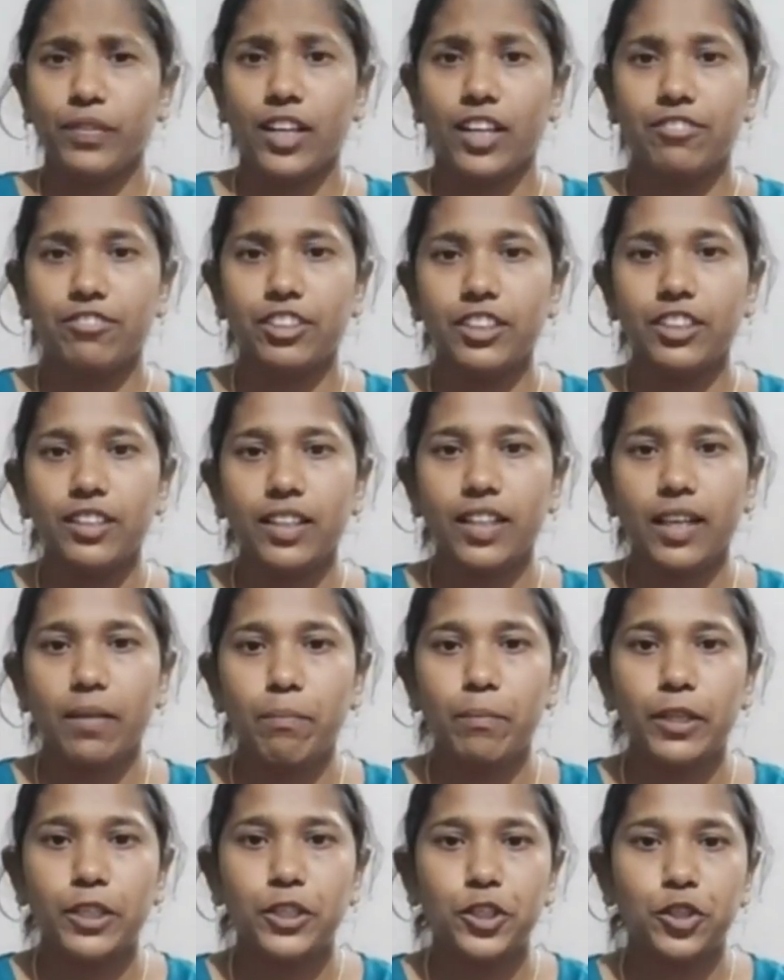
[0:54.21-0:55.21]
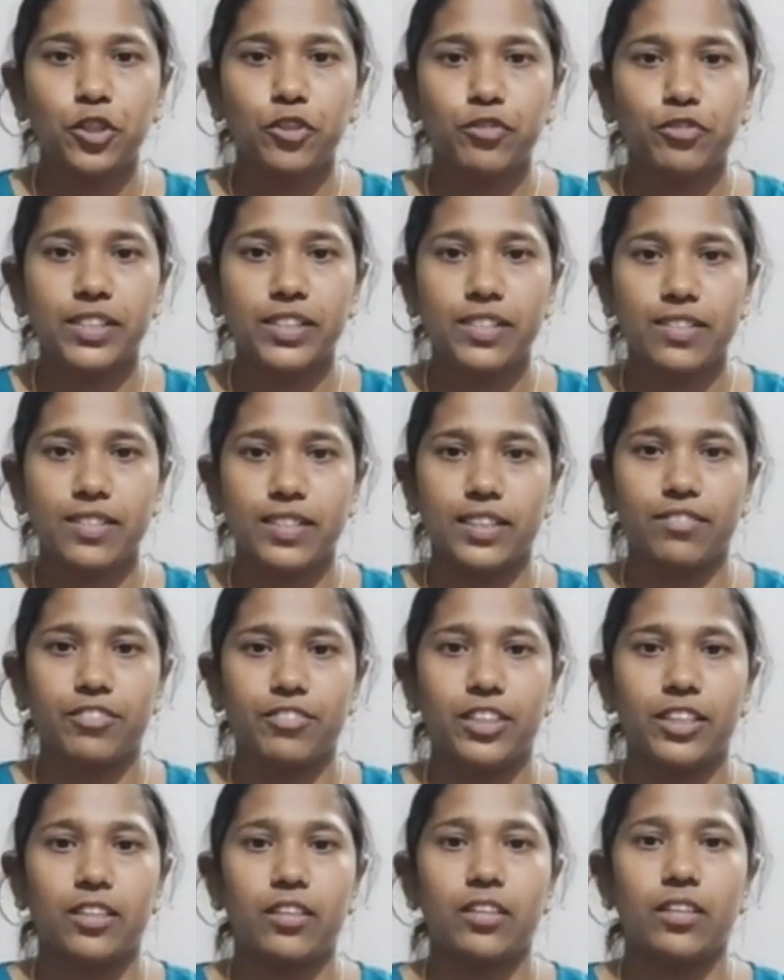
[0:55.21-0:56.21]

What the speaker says: After completion of this DFT,